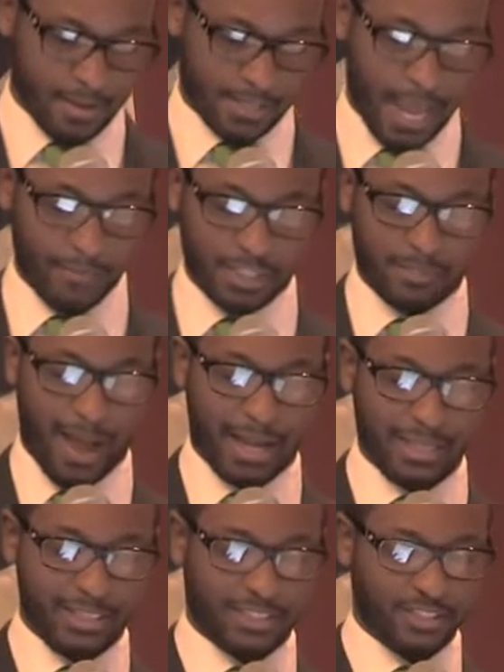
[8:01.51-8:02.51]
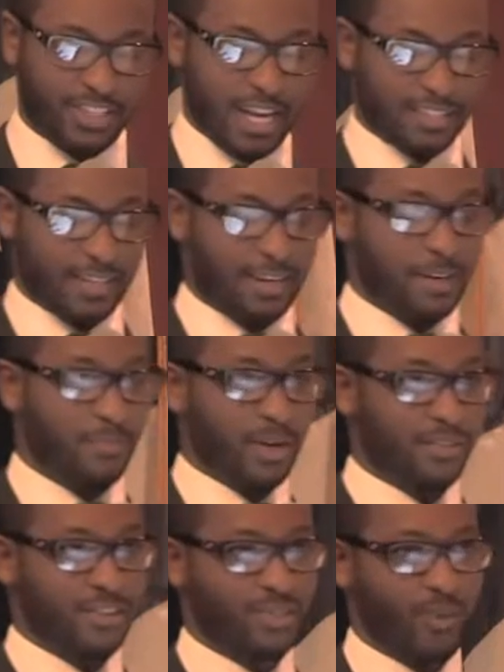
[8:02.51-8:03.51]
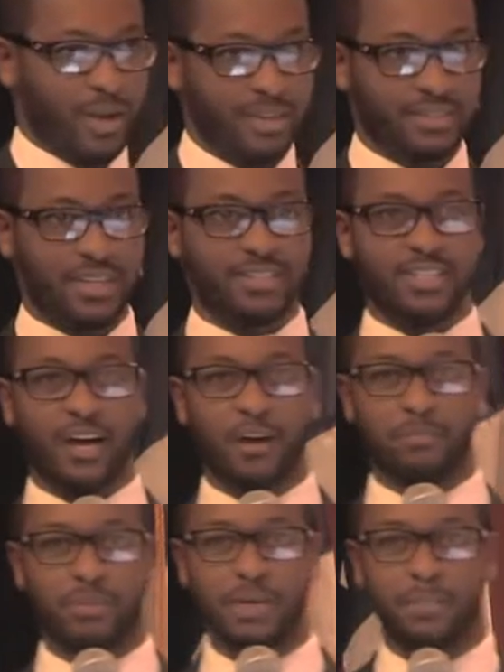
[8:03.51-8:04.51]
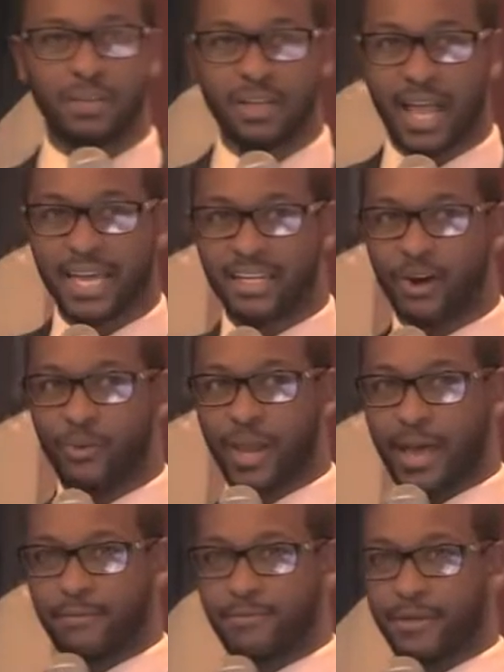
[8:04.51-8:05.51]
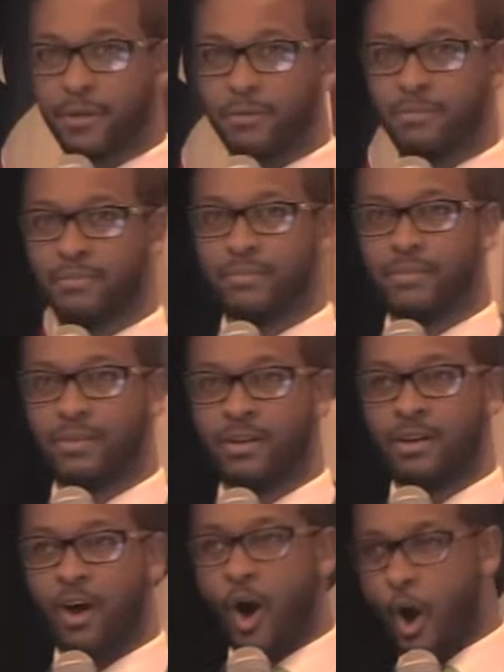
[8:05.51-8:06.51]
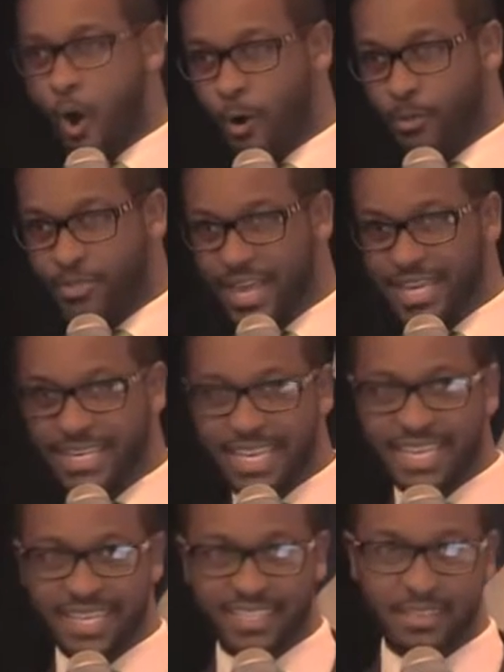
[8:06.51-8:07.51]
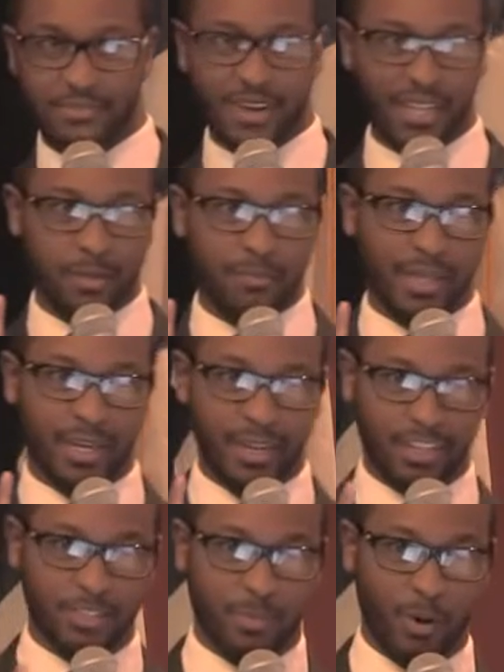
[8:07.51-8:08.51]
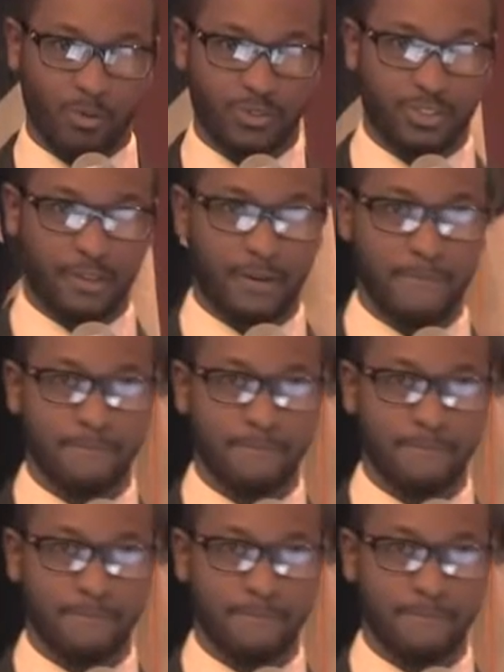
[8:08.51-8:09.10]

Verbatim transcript: Tavis Smiley suggested, and he put it this way, he says, young people are like Kodak film. All they need is development and exposure.